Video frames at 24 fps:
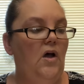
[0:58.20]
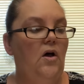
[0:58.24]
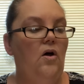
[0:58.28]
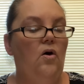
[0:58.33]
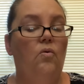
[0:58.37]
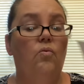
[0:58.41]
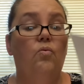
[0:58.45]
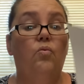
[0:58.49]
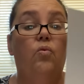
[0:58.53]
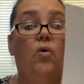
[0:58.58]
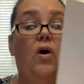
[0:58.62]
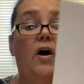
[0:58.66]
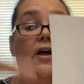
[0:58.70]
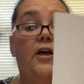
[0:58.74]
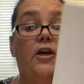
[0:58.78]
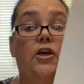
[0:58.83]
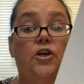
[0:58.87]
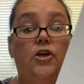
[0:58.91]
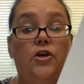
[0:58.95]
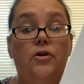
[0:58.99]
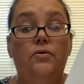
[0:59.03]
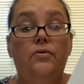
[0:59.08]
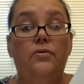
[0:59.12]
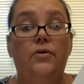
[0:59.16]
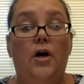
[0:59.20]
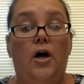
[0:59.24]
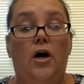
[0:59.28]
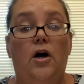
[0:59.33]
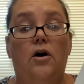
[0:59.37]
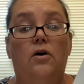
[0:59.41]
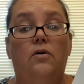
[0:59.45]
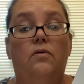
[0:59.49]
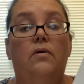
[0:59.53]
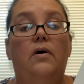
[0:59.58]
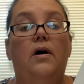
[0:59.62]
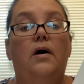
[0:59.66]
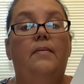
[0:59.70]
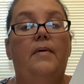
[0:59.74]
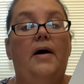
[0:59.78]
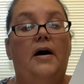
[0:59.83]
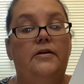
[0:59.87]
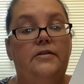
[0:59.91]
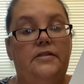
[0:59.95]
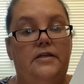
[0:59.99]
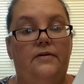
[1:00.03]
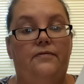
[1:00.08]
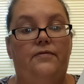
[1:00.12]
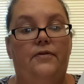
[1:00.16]
what you know
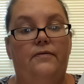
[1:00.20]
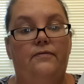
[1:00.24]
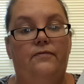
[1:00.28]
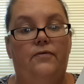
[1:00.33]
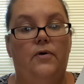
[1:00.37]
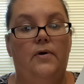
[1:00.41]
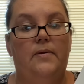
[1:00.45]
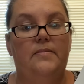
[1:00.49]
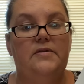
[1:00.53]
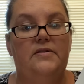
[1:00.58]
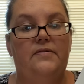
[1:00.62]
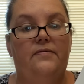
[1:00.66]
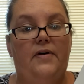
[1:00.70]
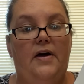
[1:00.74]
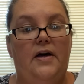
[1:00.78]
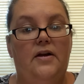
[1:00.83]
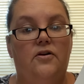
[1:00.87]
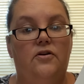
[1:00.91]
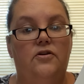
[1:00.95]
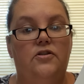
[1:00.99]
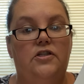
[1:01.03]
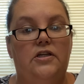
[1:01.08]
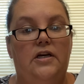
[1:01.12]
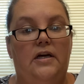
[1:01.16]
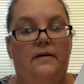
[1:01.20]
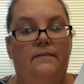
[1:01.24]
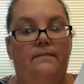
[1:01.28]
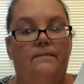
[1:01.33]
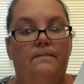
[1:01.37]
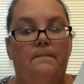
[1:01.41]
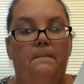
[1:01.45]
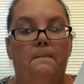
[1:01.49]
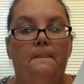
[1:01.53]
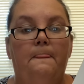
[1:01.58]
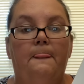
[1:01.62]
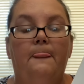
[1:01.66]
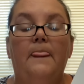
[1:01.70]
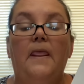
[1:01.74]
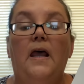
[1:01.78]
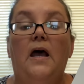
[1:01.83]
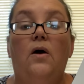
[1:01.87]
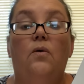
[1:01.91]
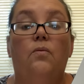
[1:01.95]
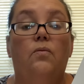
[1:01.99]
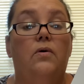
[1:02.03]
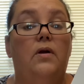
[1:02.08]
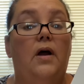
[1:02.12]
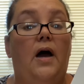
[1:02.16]
about different forms of energy.
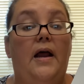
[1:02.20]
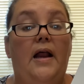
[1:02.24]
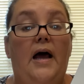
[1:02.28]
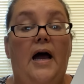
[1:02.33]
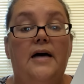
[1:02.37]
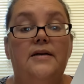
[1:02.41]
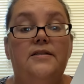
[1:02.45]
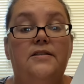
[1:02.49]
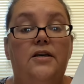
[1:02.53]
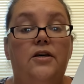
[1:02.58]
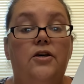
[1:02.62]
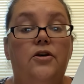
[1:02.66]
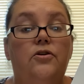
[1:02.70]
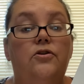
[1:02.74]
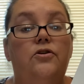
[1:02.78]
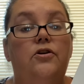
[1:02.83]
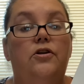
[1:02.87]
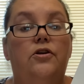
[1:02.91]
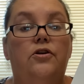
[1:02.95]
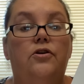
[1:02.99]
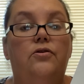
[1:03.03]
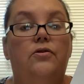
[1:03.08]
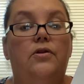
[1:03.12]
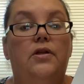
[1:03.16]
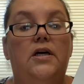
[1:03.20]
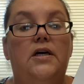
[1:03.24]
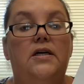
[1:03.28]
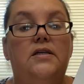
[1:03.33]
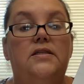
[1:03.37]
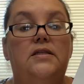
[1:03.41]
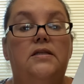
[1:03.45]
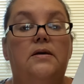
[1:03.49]
We're not asking you to do this